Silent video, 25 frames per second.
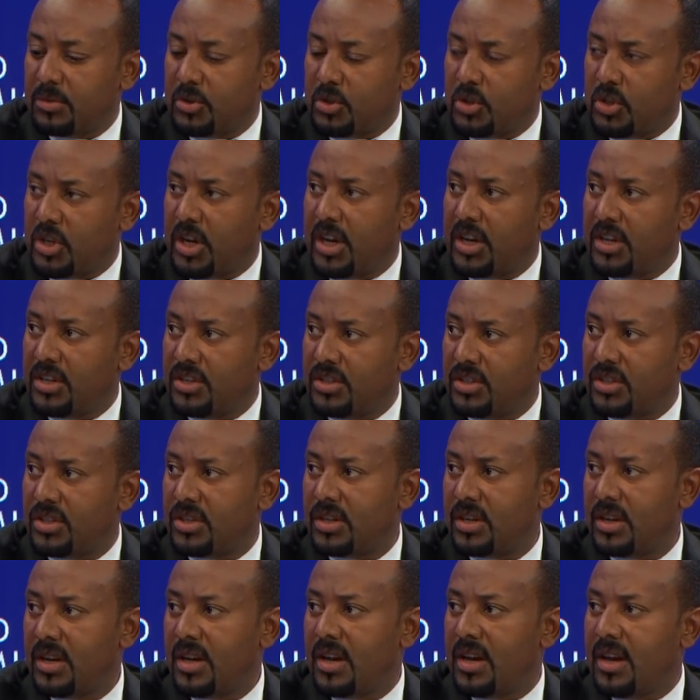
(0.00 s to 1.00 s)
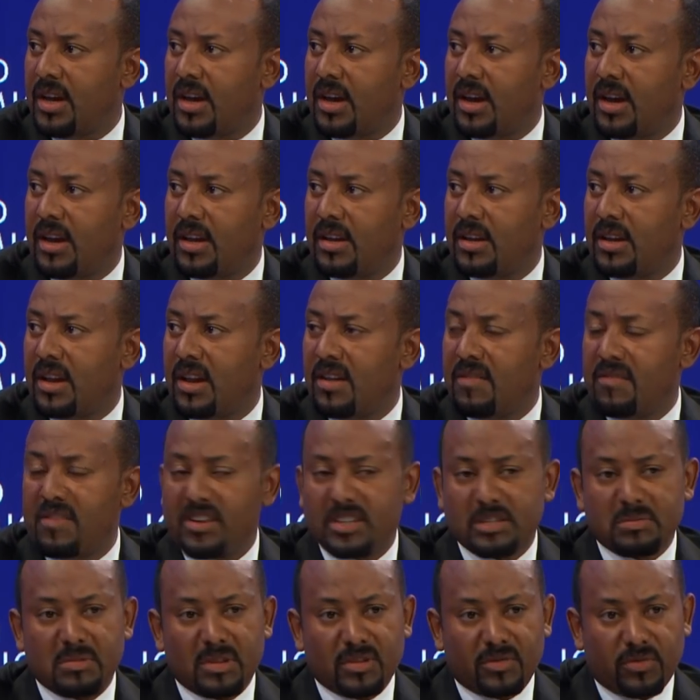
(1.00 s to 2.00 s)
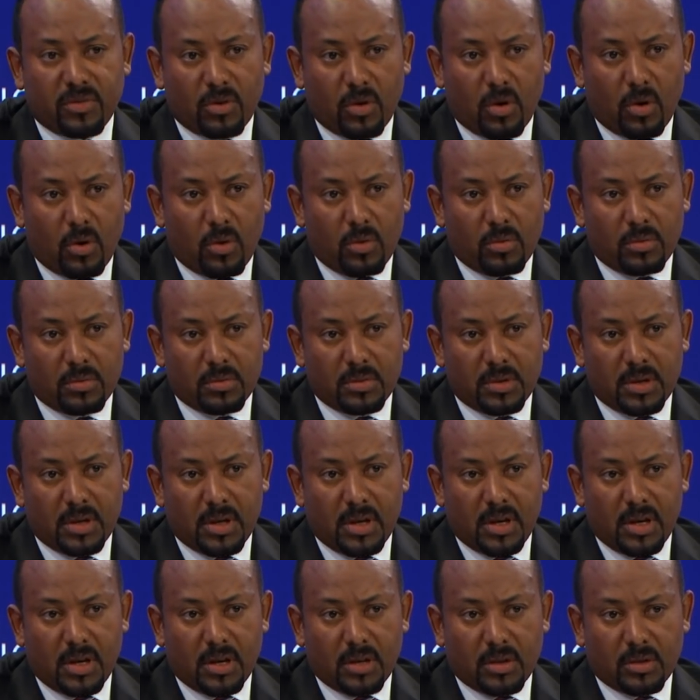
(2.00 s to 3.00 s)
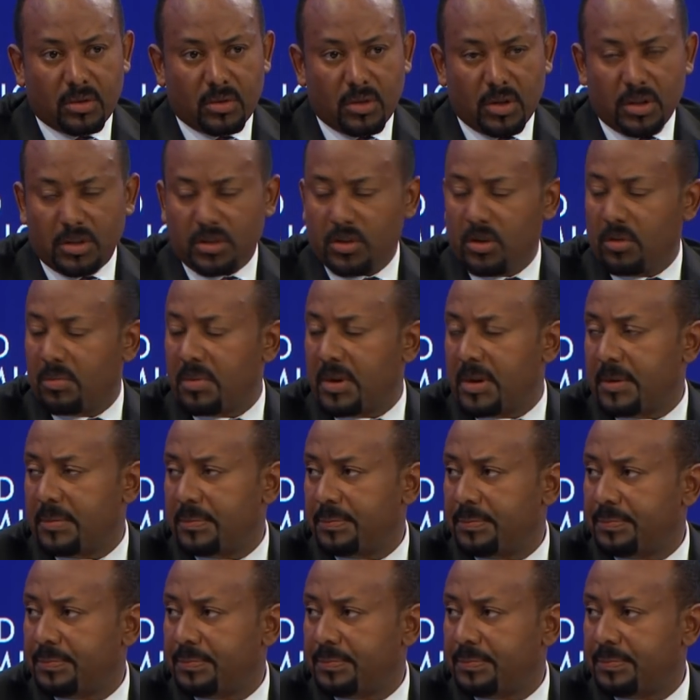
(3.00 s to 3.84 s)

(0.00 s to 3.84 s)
change in investment flow to Ethiopia.